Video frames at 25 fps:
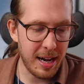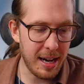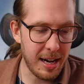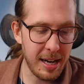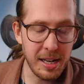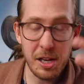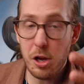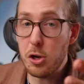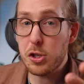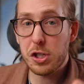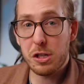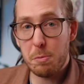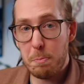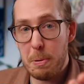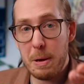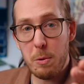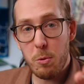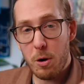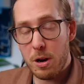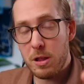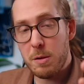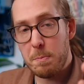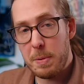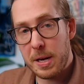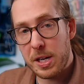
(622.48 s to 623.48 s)
Used to be
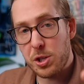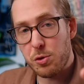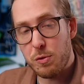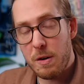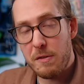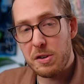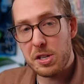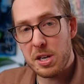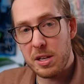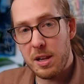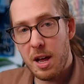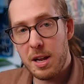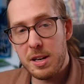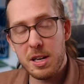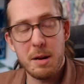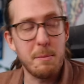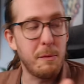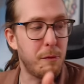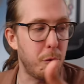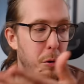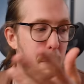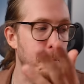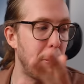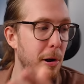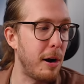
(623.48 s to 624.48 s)
one of the biggest rivers in London
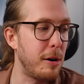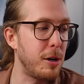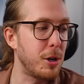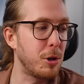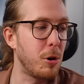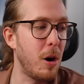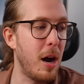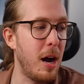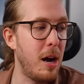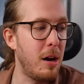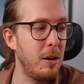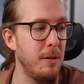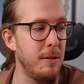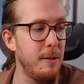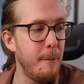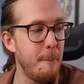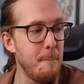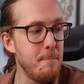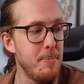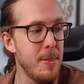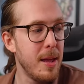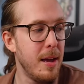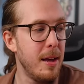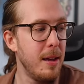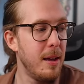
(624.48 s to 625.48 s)
before we put underground.
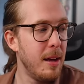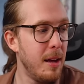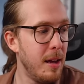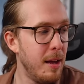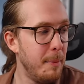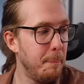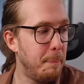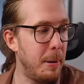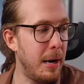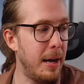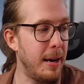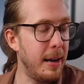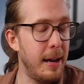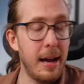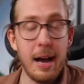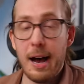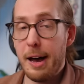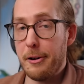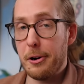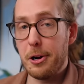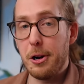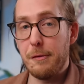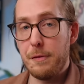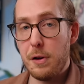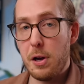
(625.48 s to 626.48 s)
But I
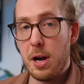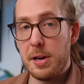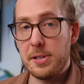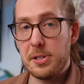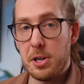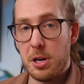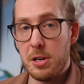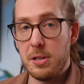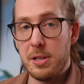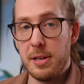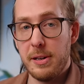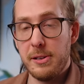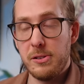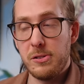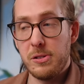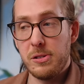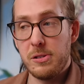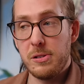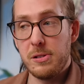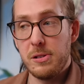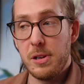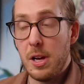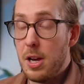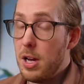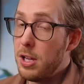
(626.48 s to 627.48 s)
don't know if you guys heard
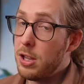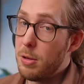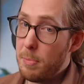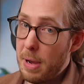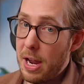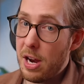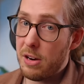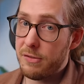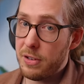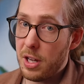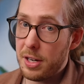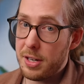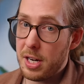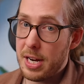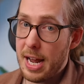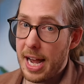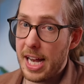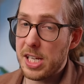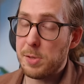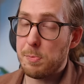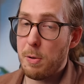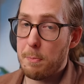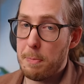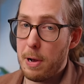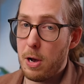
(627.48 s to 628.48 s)
this. The mayor of London
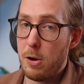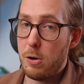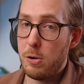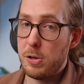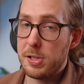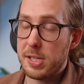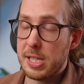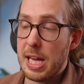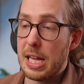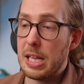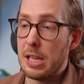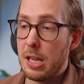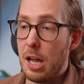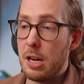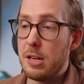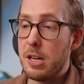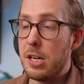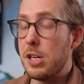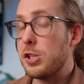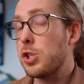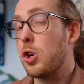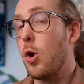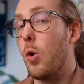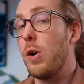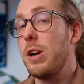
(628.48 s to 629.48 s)
has proposed that London
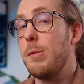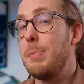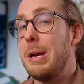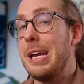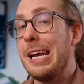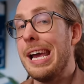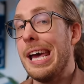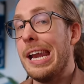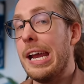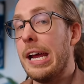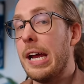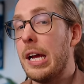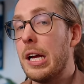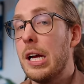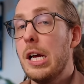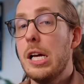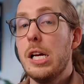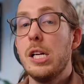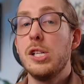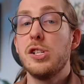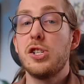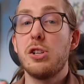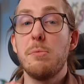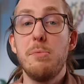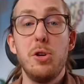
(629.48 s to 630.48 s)
is going to be getting
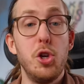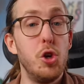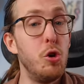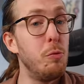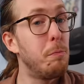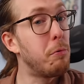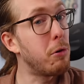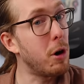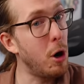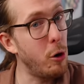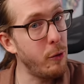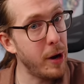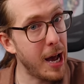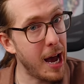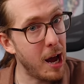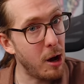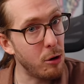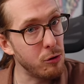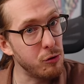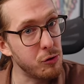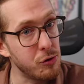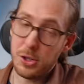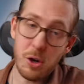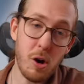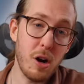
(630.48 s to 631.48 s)
some new
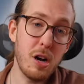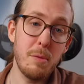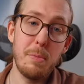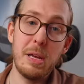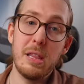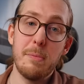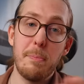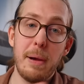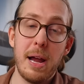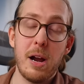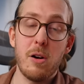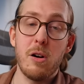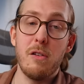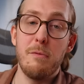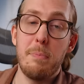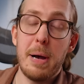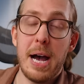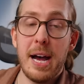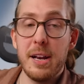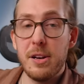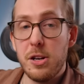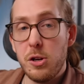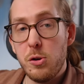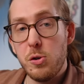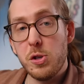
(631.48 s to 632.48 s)
pronouns. Sorry to be the bearer of
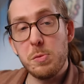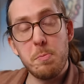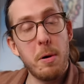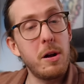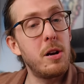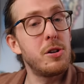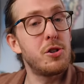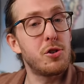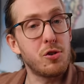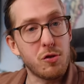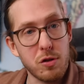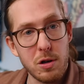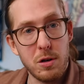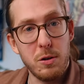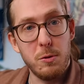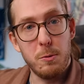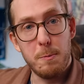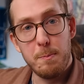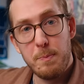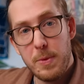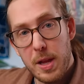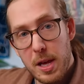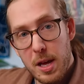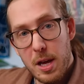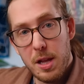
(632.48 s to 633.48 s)
bad news, but it's true.
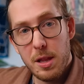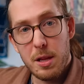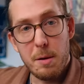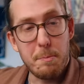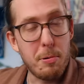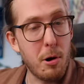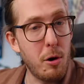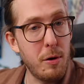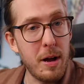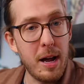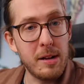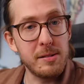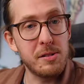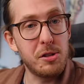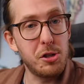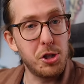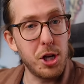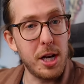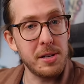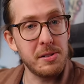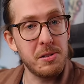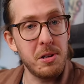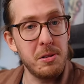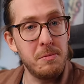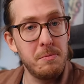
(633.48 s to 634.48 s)
The pronouns
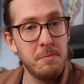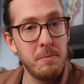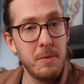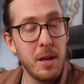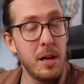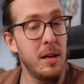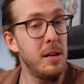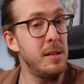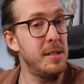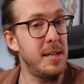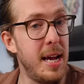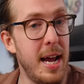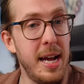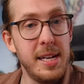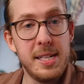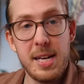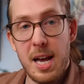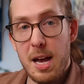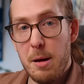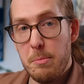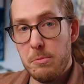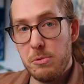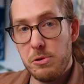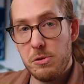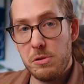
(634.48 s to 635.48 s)
suggested, Tay
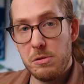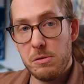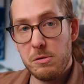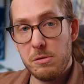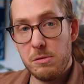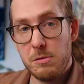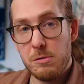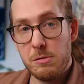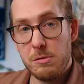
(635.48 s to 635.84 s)
Thames.